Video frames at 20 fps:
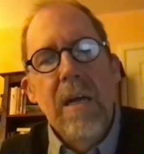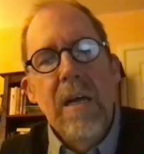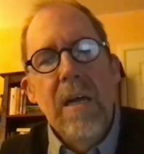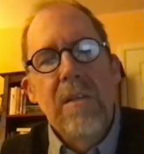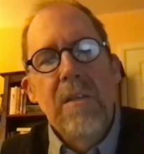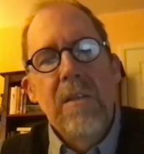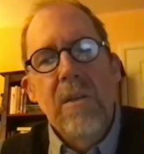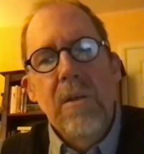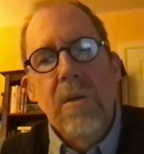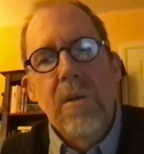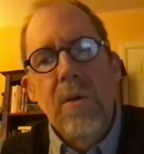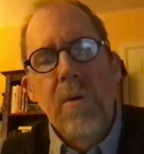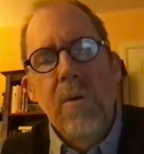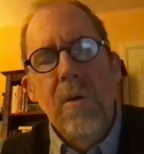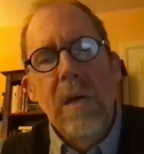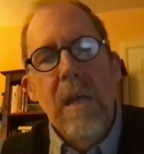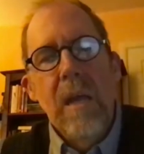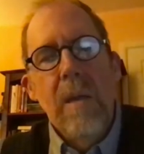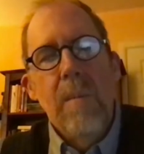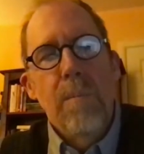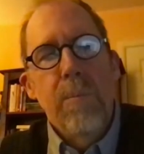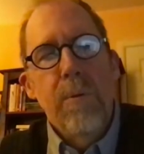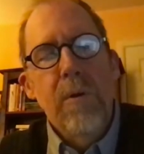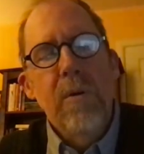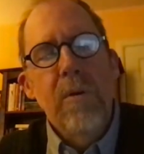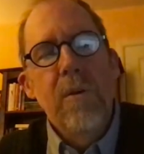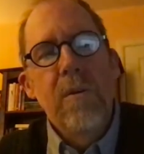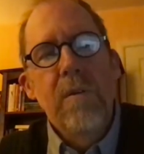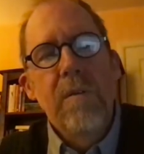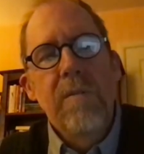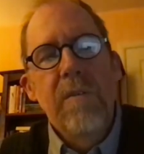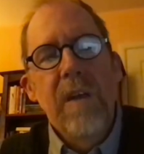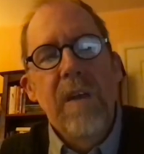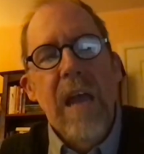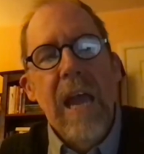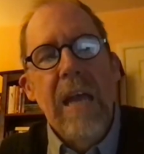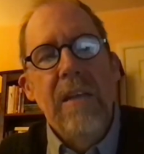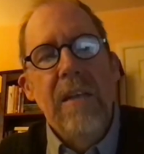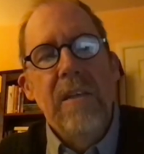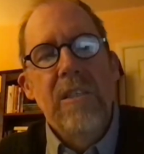to improve
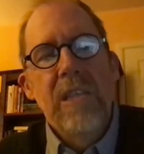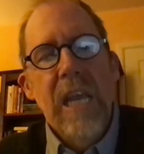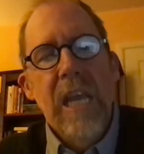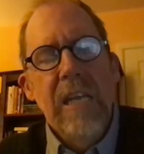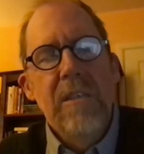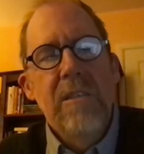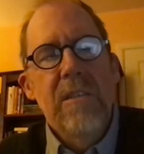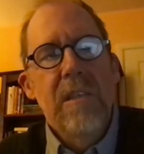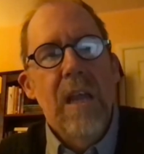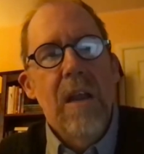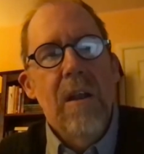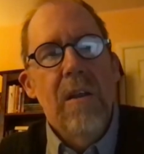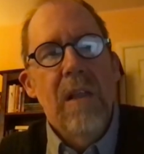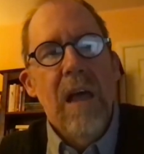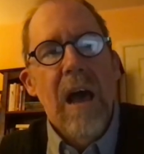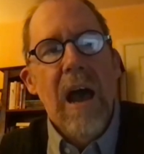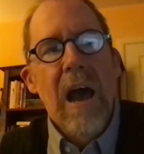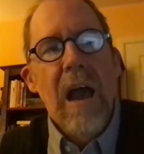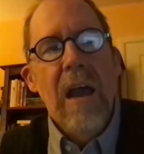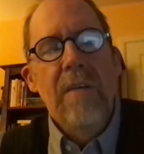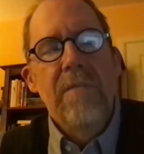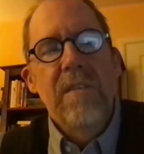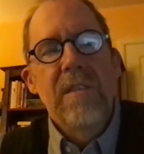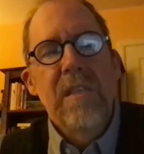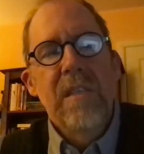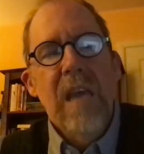and change their lives